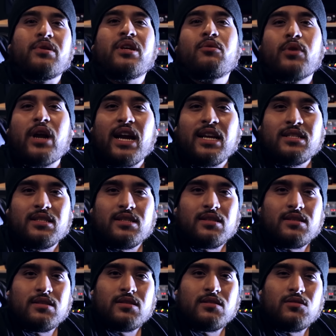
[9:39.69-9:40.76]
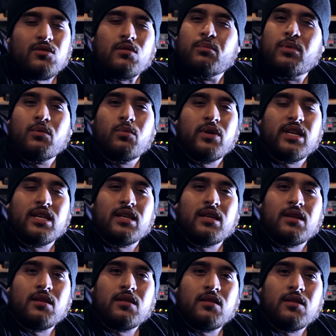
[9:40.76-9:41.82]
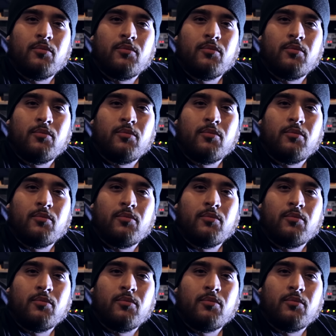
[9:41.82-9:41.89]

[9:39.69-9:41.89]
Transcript: be righteous don't be wicked